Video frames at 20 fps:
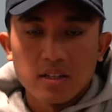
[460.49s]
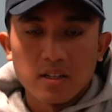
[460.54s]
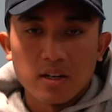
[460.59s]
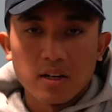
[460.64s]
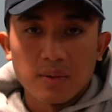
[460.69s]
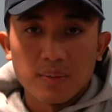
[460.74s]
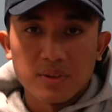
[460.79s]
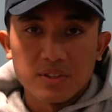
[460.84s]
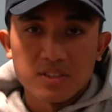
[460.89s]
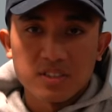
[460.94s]

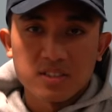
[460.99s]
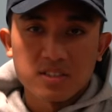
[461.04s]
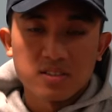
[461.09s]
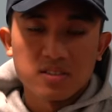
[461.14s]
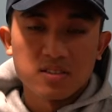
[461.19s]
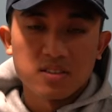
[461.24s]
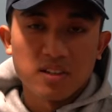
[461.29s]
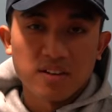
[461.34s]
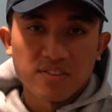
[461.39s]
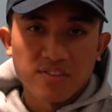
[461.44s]
Um, it
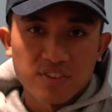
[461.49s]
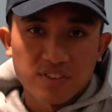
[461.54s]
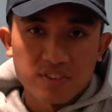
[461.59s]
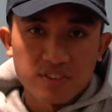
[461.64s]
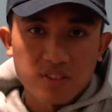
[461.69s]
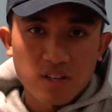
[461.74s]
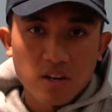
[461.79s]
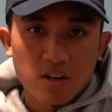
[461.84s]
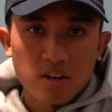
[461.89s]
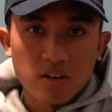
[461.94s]
just
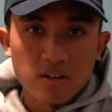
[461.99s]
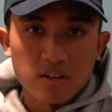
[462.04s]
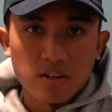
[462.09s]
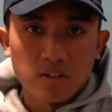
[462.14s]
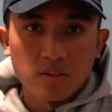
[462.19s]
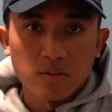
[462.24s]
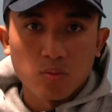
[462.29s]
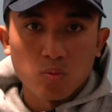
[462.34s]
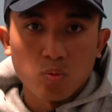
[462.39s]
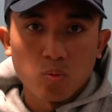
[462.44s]
differs
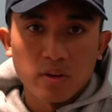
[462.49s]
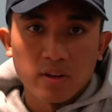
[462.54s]
on